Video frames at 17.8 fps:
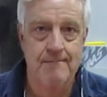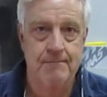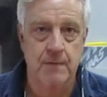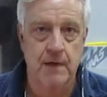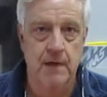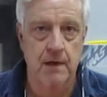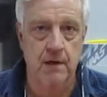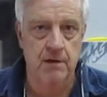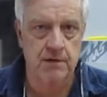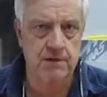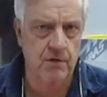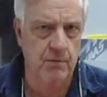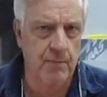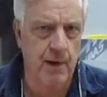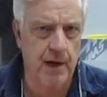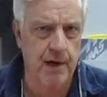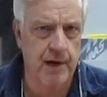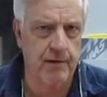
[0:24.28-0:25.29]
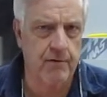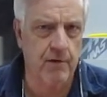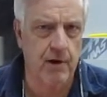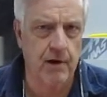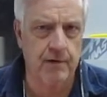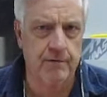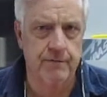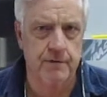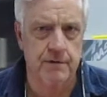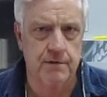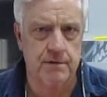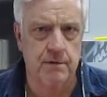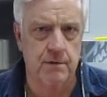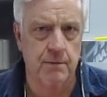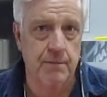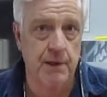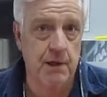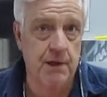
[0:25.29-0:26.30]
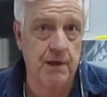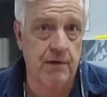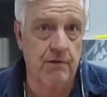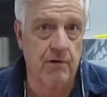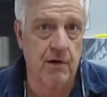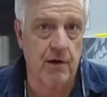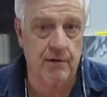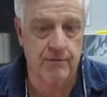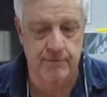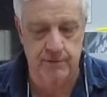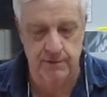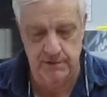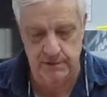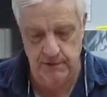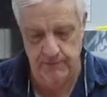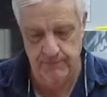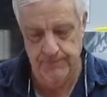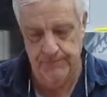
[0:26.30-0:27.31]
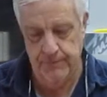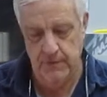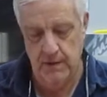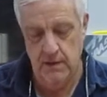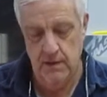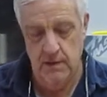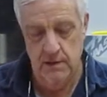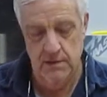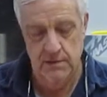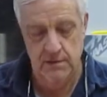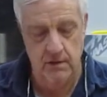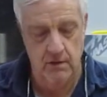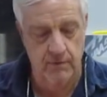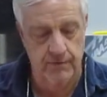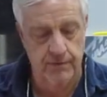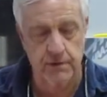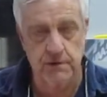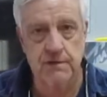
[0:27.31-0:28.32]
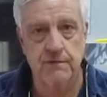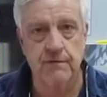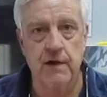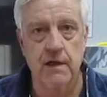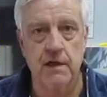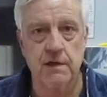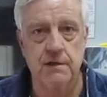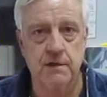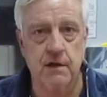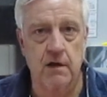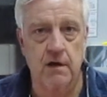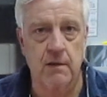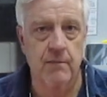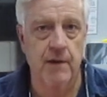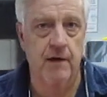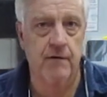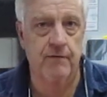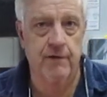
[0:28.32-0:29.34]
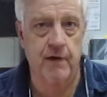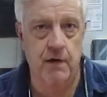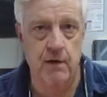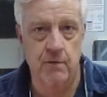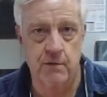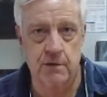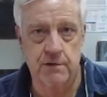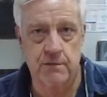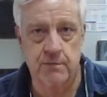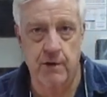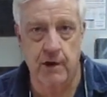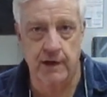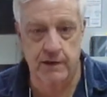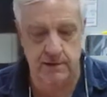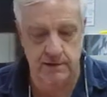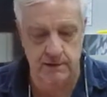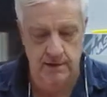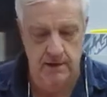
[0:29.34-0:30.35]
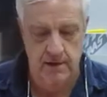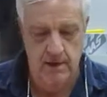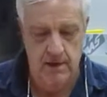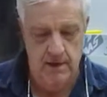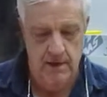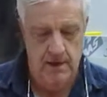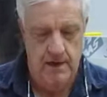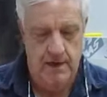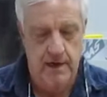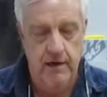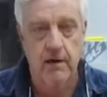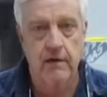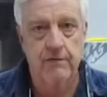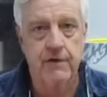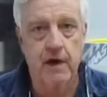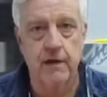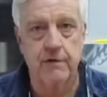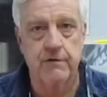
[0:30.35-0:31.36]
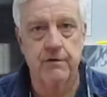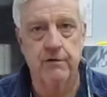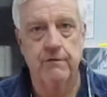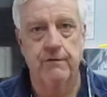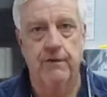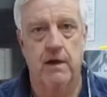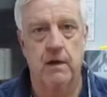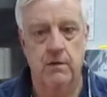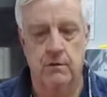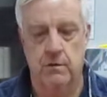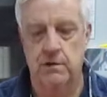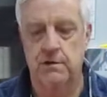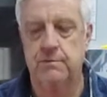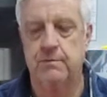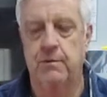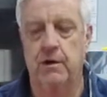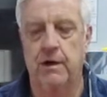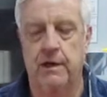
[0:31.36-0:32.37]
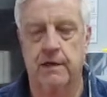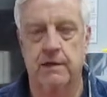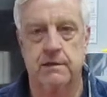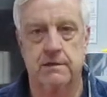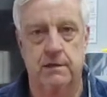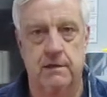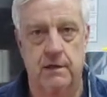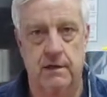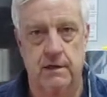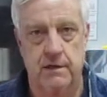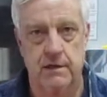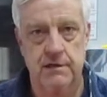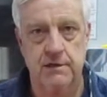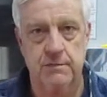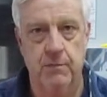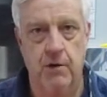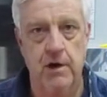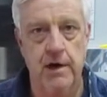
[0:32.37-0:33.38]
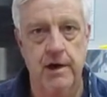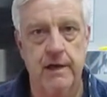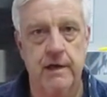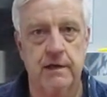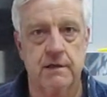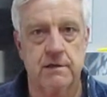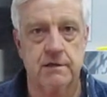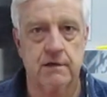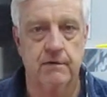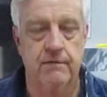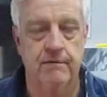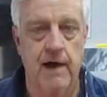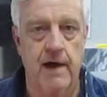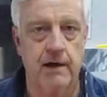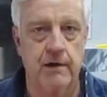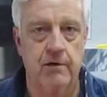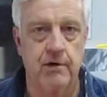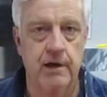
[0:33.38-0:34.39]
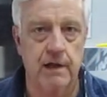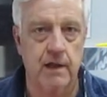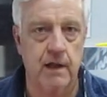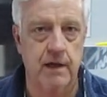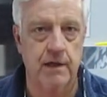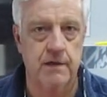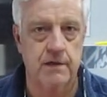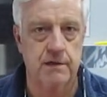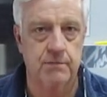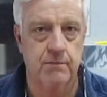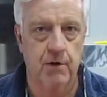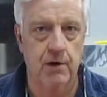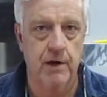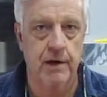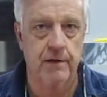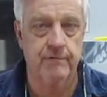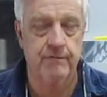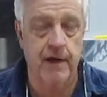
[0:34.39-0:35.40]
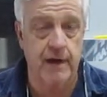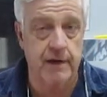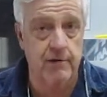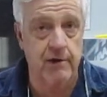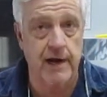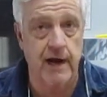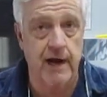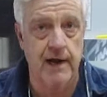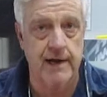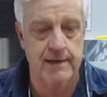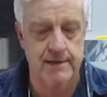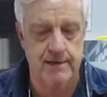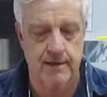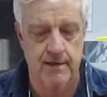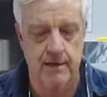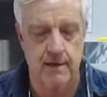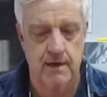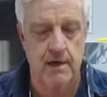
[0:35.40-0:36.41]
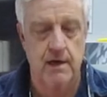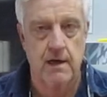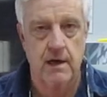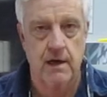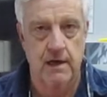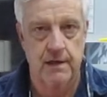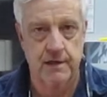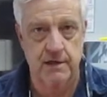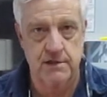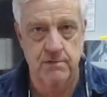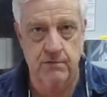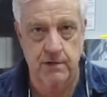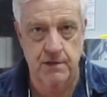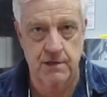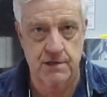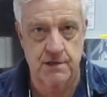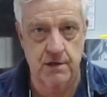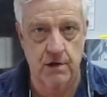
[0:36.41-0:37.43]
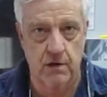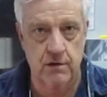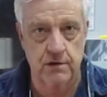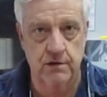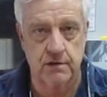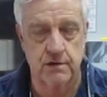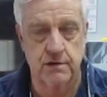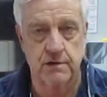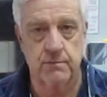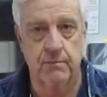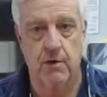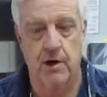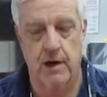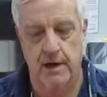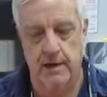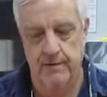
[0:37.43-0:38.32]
and also buying rifles or building rifles. So first of all, let's talk about follower springs. Here I've got 2 follower springs. This spring is a factory length spring, factory height, and this one is an altered spring.